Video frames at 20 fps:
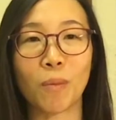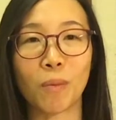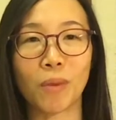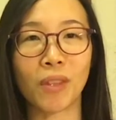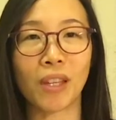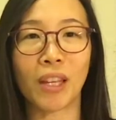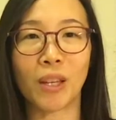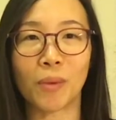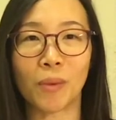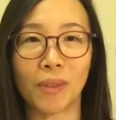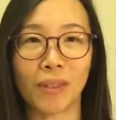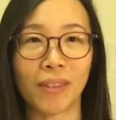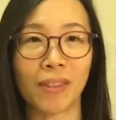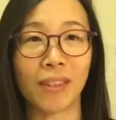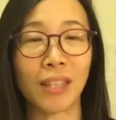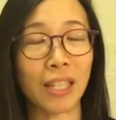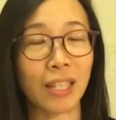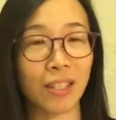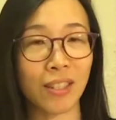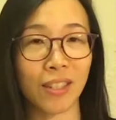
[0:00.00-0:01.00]
thing with
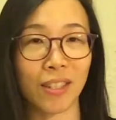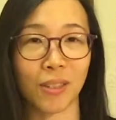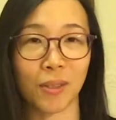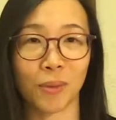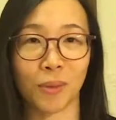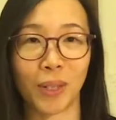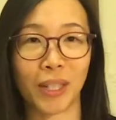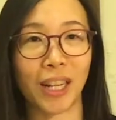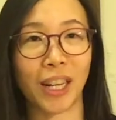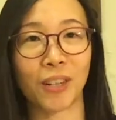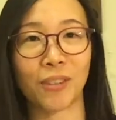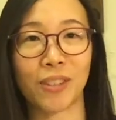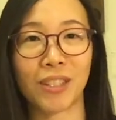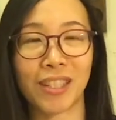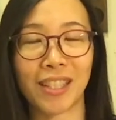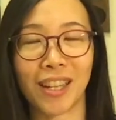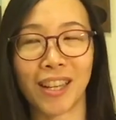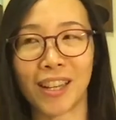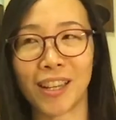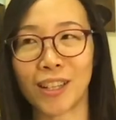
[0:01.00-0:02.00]
this
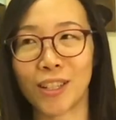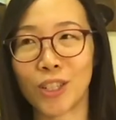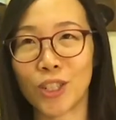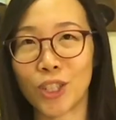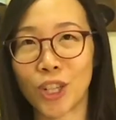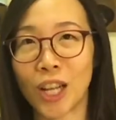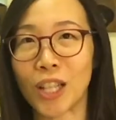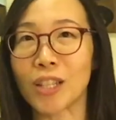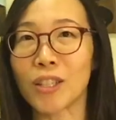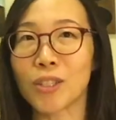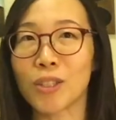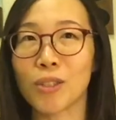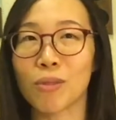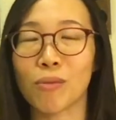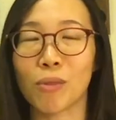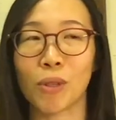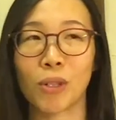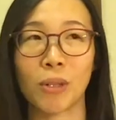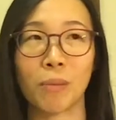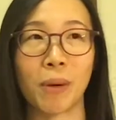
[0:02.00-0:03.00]
100-day challenge
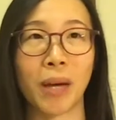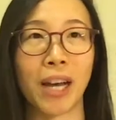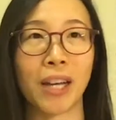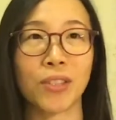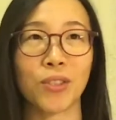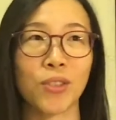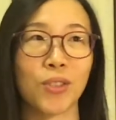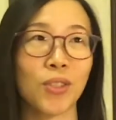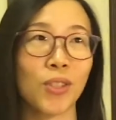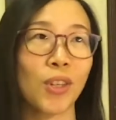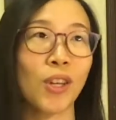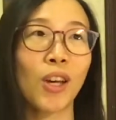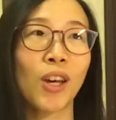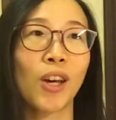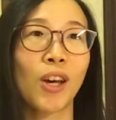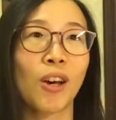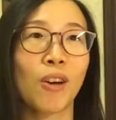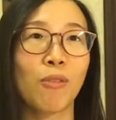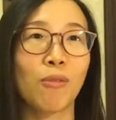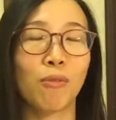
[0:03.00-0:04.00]
for the past
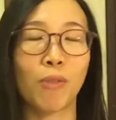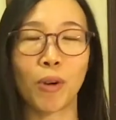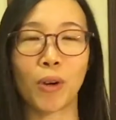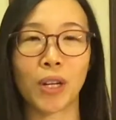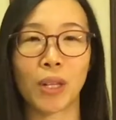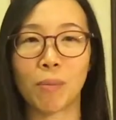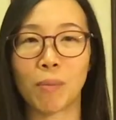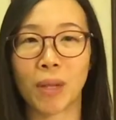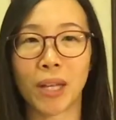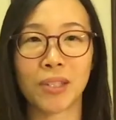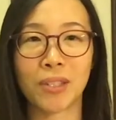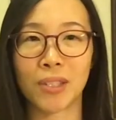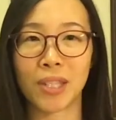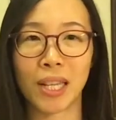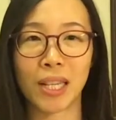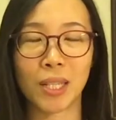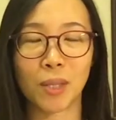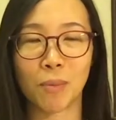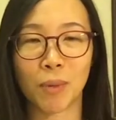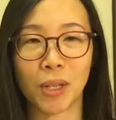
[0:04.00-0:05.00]
40 plus
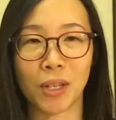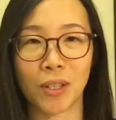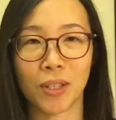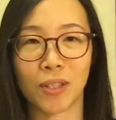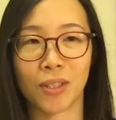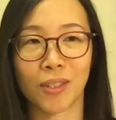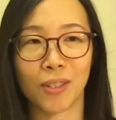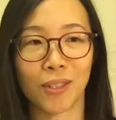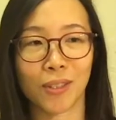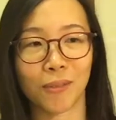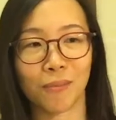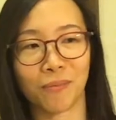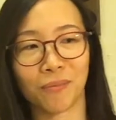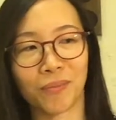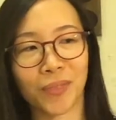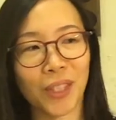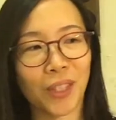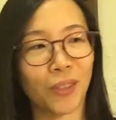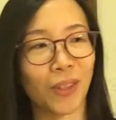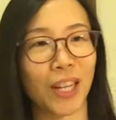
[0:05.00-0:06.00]
days, because
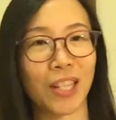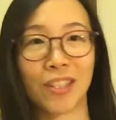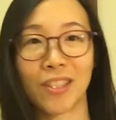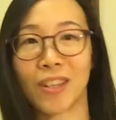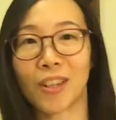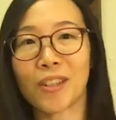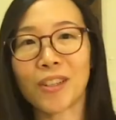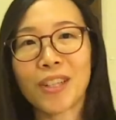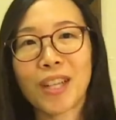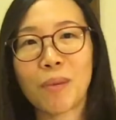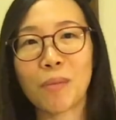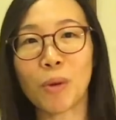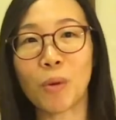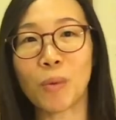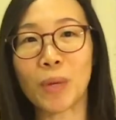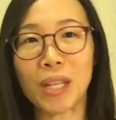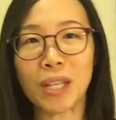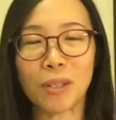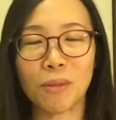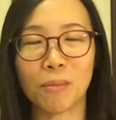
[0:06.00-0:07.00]
I started them a
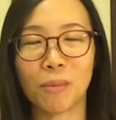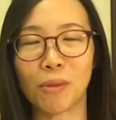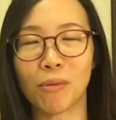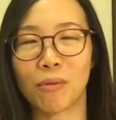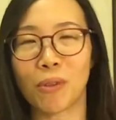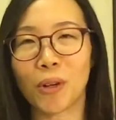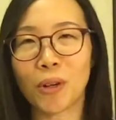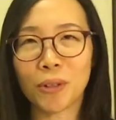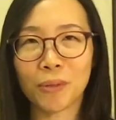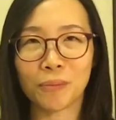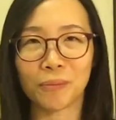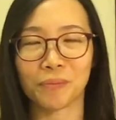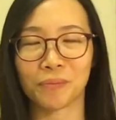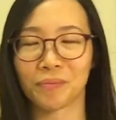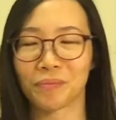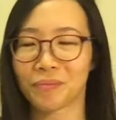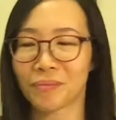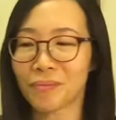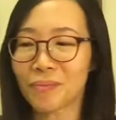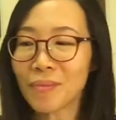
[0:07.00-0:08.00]
week before.
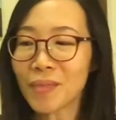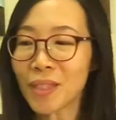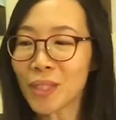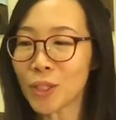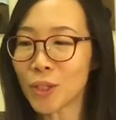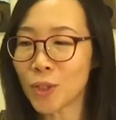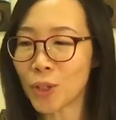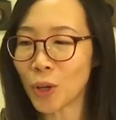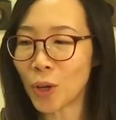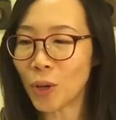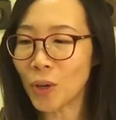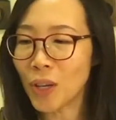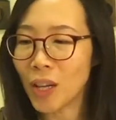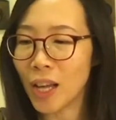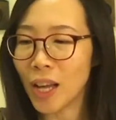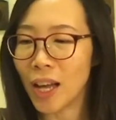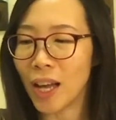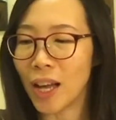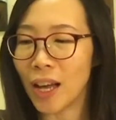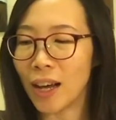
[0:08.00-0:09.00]
So
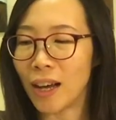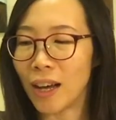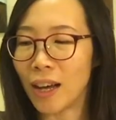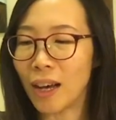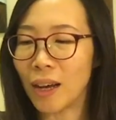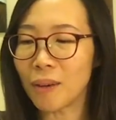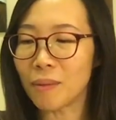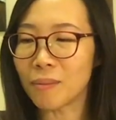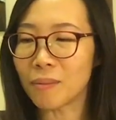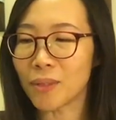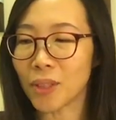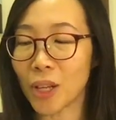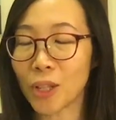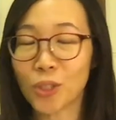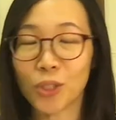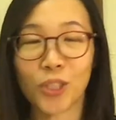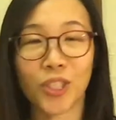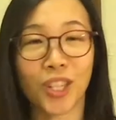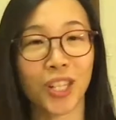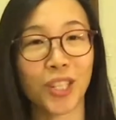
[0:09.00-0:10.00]
not
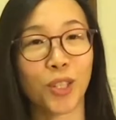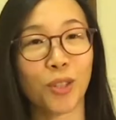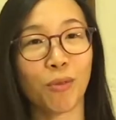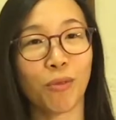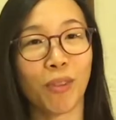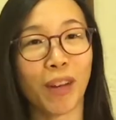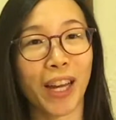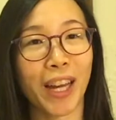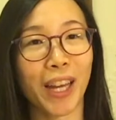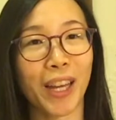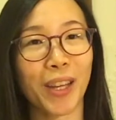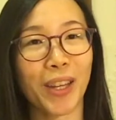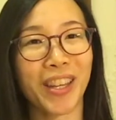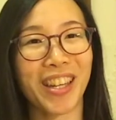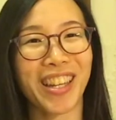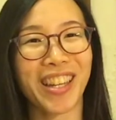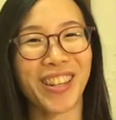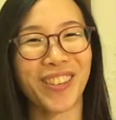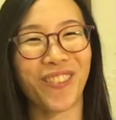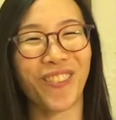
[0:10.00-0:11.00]
to justify
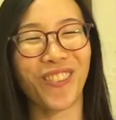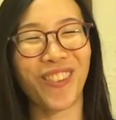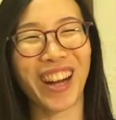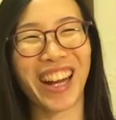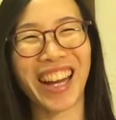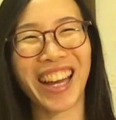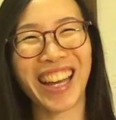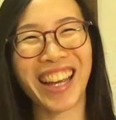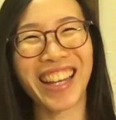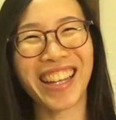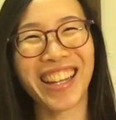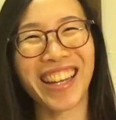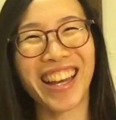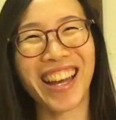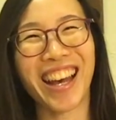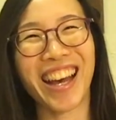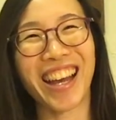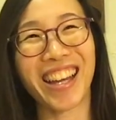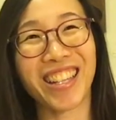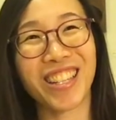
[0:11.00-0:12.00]
why
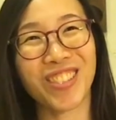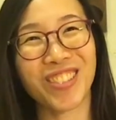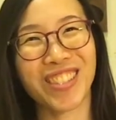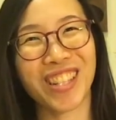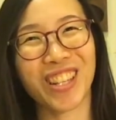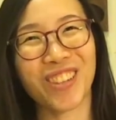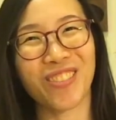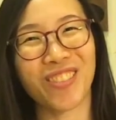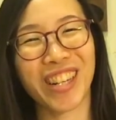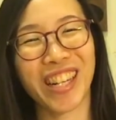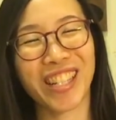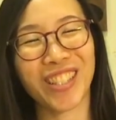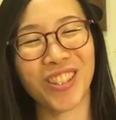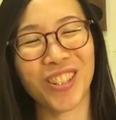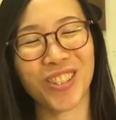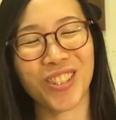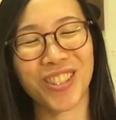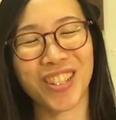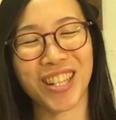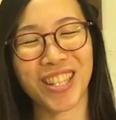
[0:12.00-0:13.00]
I need to take a break,
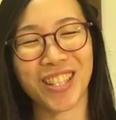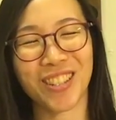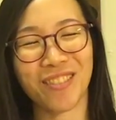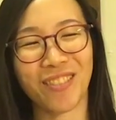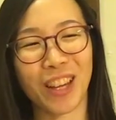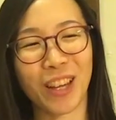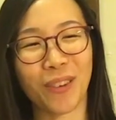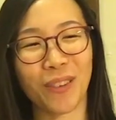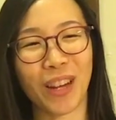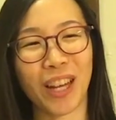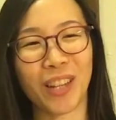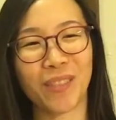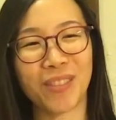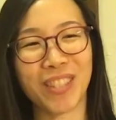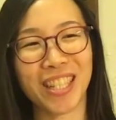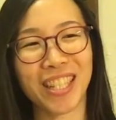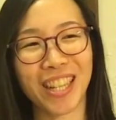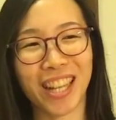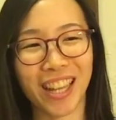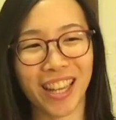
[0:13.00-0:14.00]
not to justify why I'm
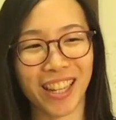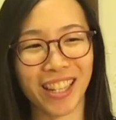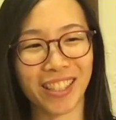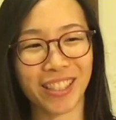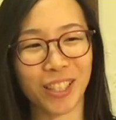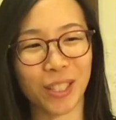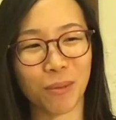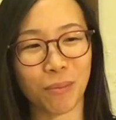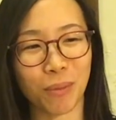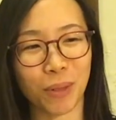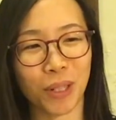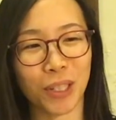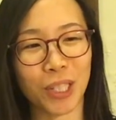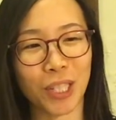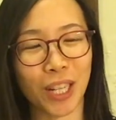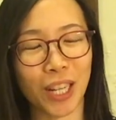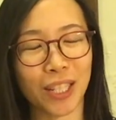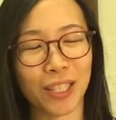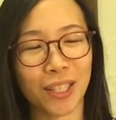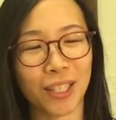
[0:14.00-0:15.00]
delaying this
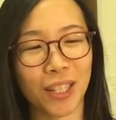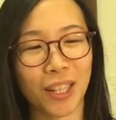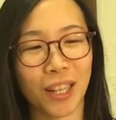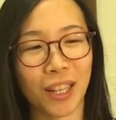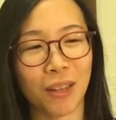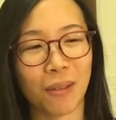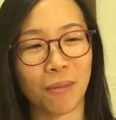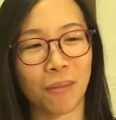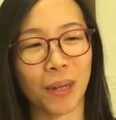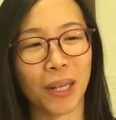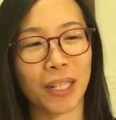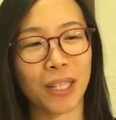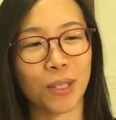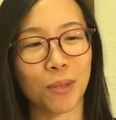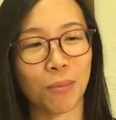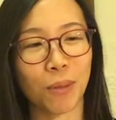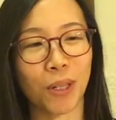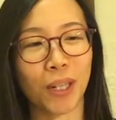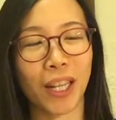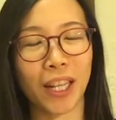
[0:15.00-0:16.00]
project, but
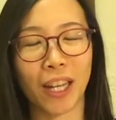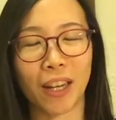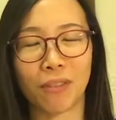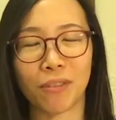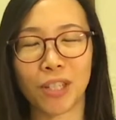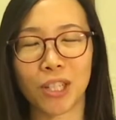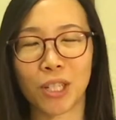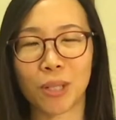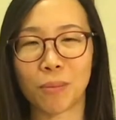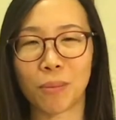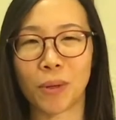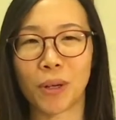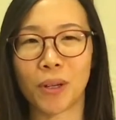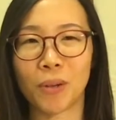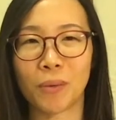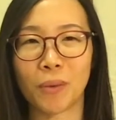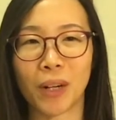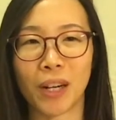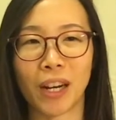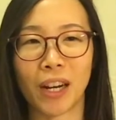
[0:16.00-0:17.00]
it's more like I've reached a
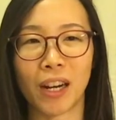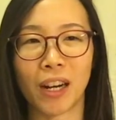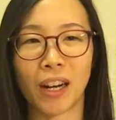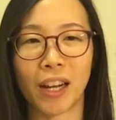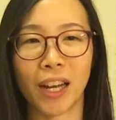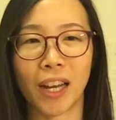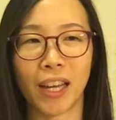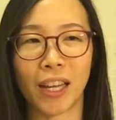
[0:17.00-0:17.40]
point where